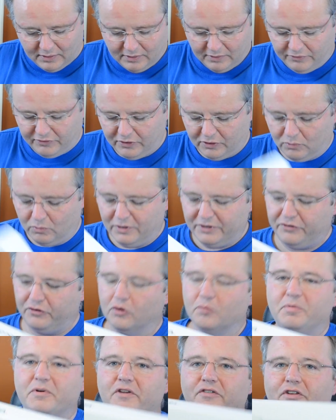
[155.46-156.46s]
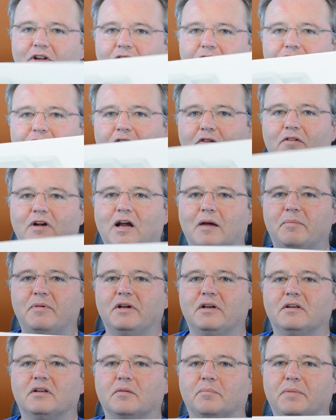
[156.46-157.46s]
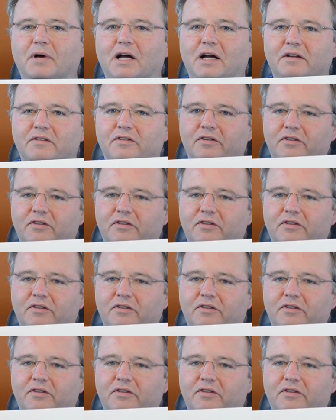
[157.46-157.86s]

So once you open the cellophane wrapping, the box